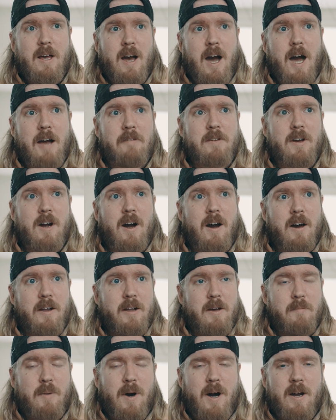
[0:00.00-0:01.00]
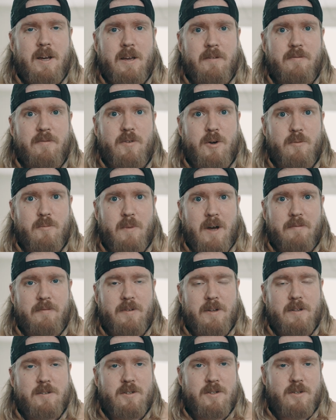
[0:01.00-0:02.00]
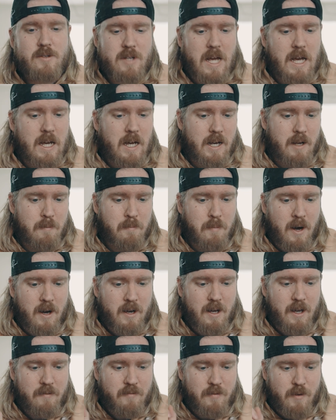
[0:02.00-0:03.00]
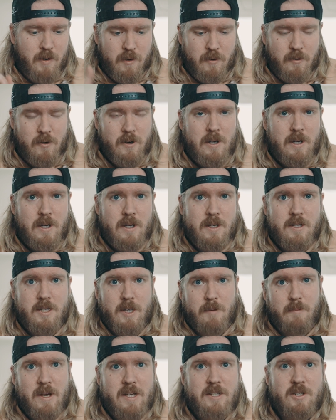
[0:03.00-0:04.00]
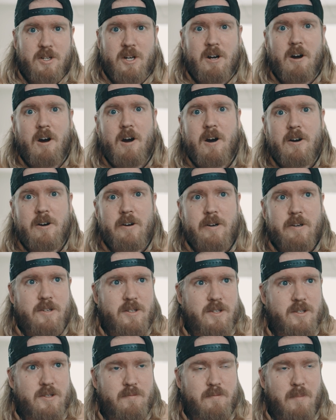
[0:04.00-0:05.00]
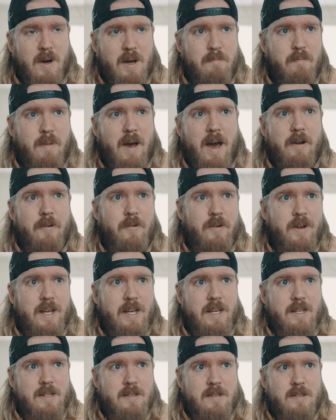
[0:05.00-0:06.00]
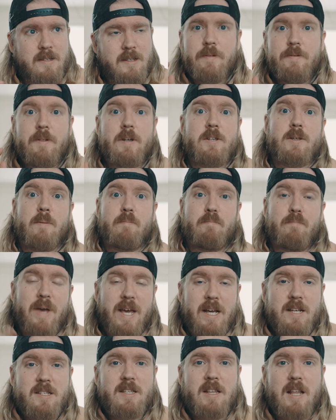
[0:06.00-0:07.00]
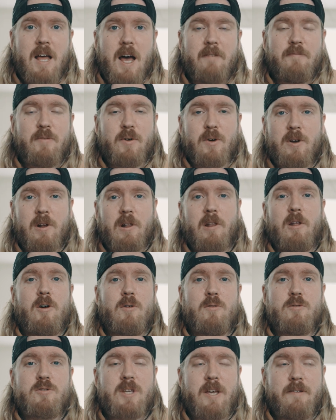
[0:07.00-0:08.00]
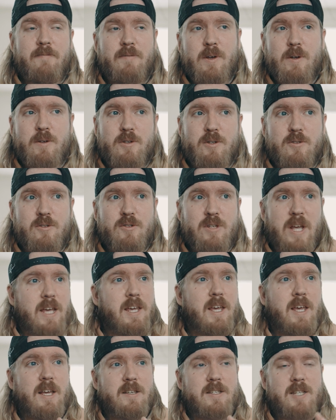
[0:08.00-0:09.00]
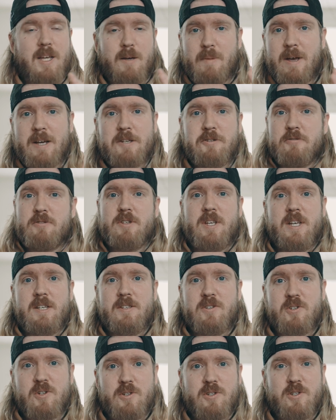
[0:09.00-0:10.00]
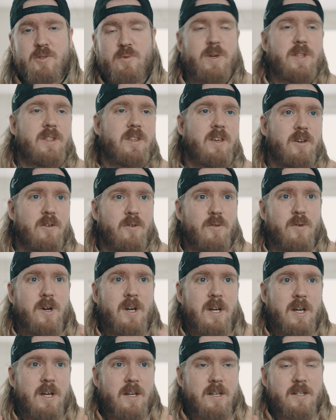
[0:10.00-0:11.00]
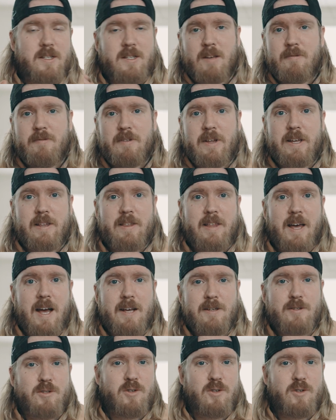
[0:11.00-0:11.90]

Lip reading: I've got a pocket for my filters, I got a pocket for some extra cards, my batteries. There's a big slot for clothes if you're taking some extra t-shirts with you, stuff like that.